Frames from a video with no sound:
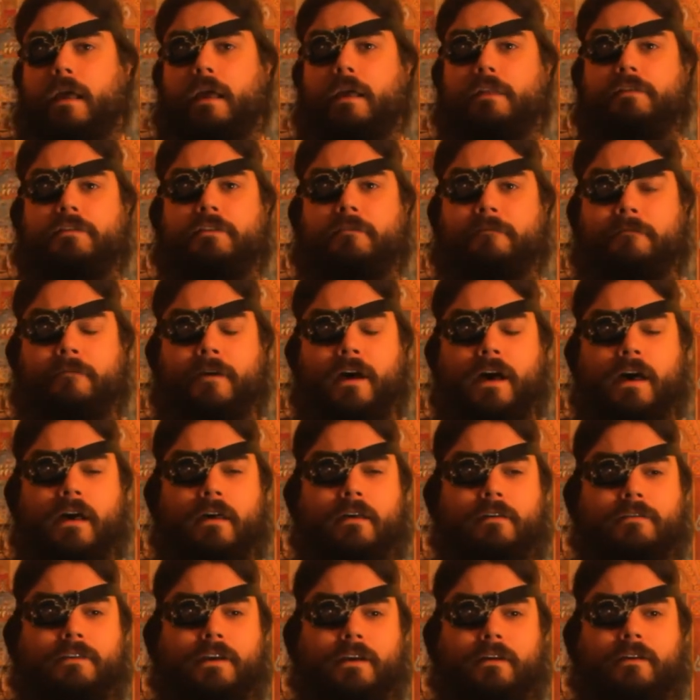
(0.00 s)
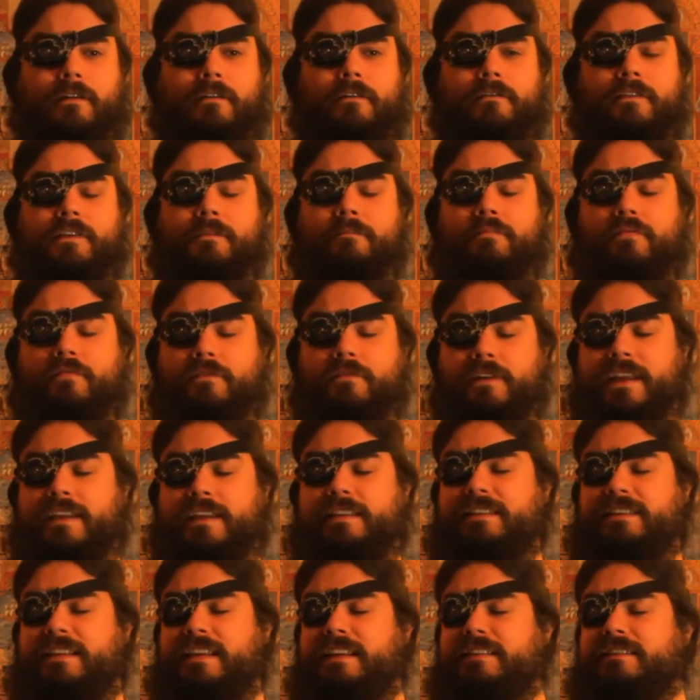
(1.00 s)
And the father, the
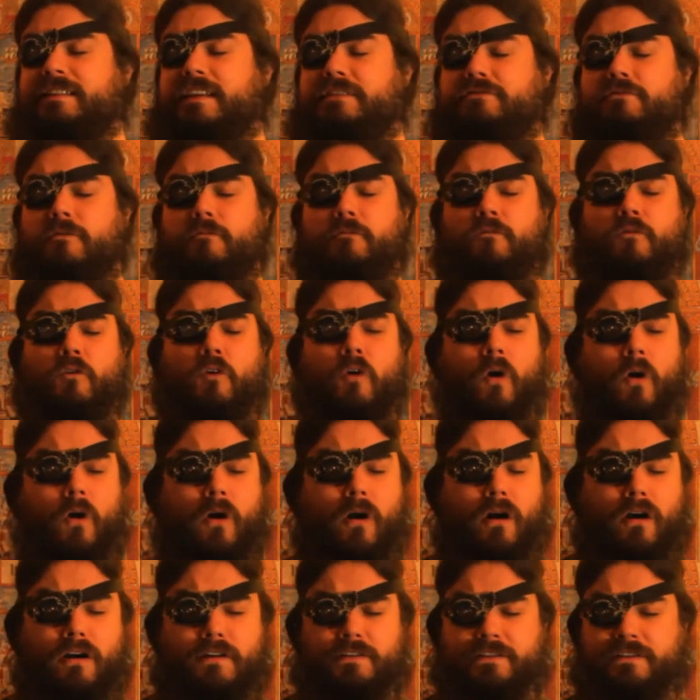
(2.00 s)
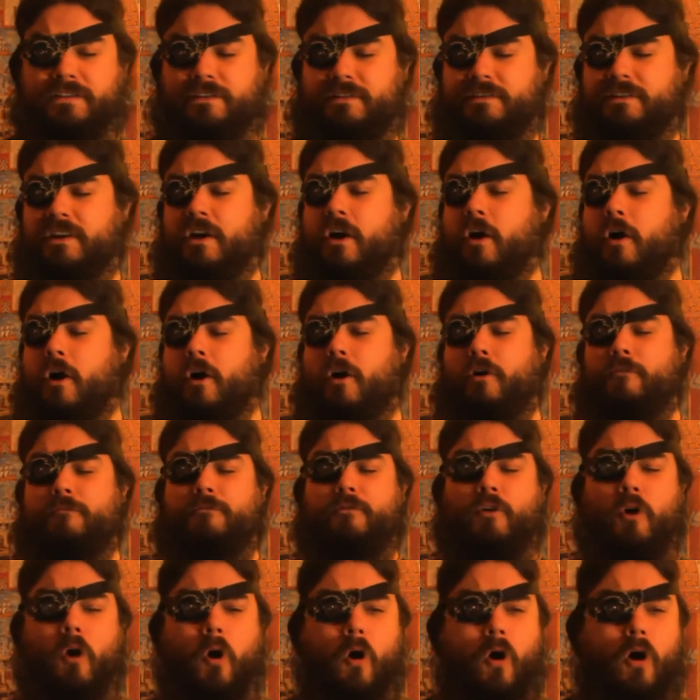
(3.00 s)
priest, he says, of course.
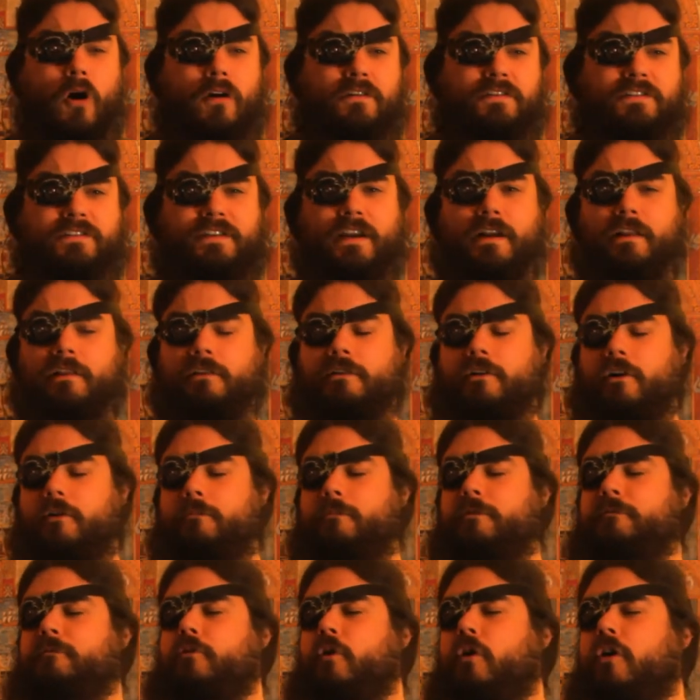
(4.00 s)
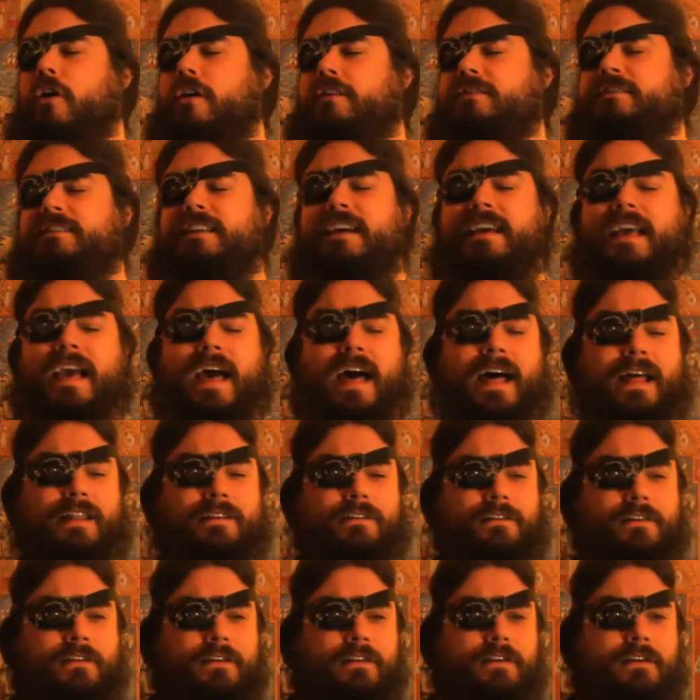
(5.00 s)
Of course I'll come, of course I can.
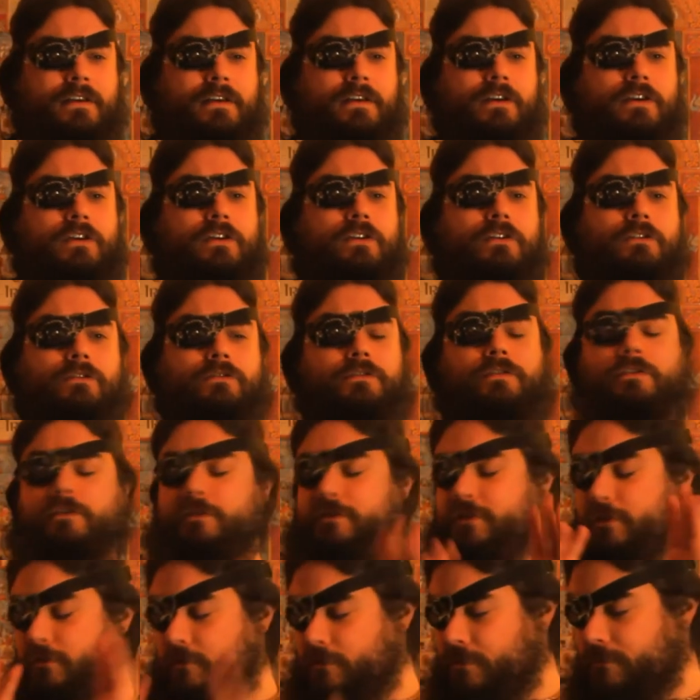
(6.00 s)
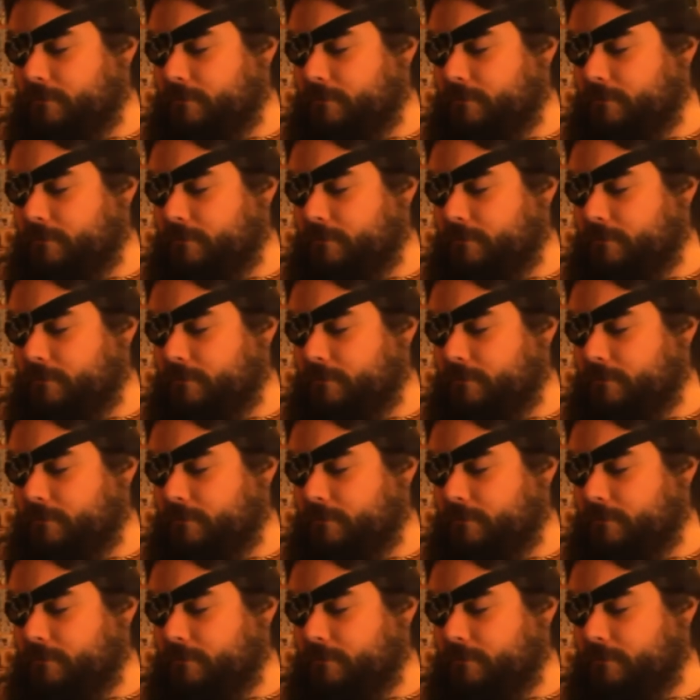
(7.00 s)
So the two of